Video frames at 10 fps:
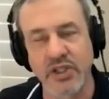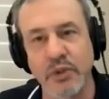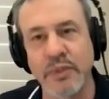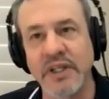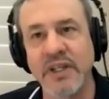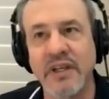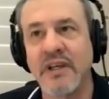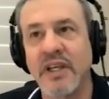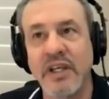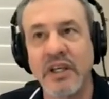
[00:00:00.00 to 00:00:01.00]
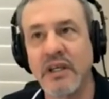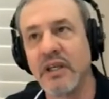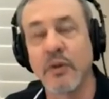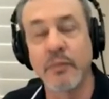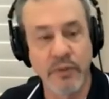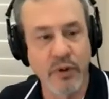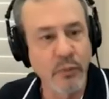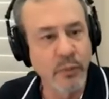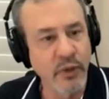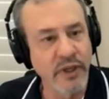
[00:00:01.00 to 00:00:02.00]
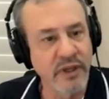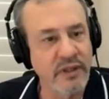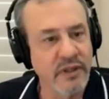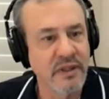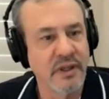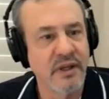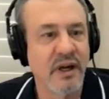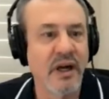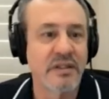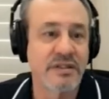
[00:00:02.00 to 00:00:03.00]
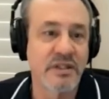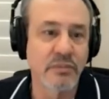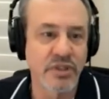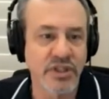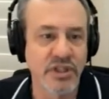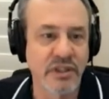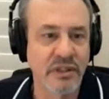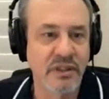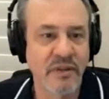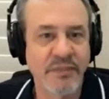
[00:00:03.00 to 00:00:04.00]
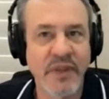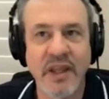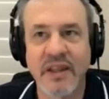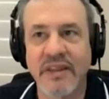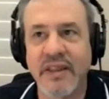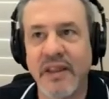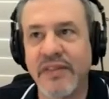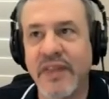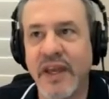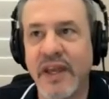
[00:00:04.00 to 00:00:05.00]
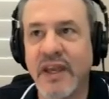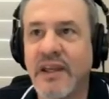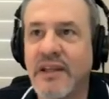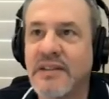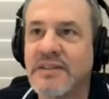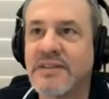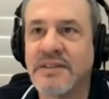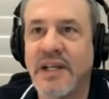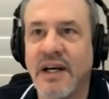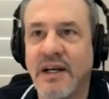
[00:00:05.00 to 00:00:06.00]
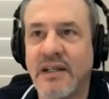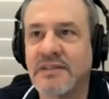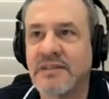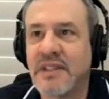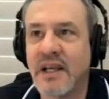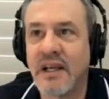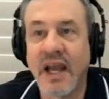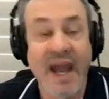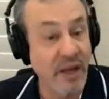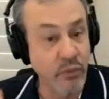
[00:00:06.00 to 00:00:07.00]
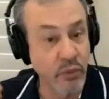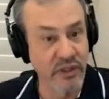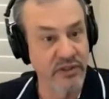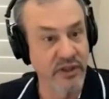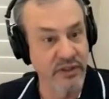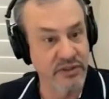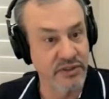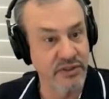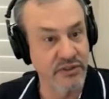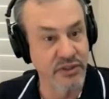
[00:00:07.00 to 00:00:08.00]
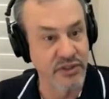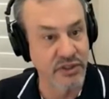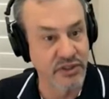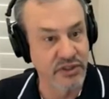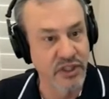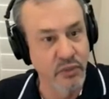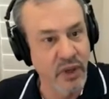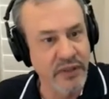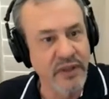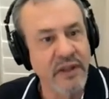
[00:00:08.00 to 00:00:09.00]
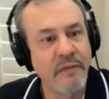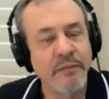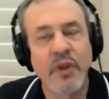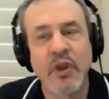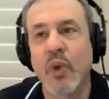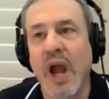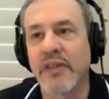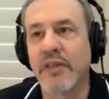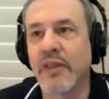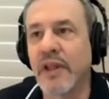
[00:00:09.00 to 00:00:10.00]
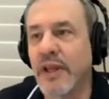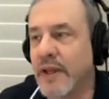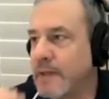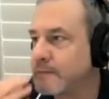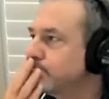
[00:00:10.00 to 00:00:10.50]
but inappropriate assumption that they had what it takes to succeed, rather than a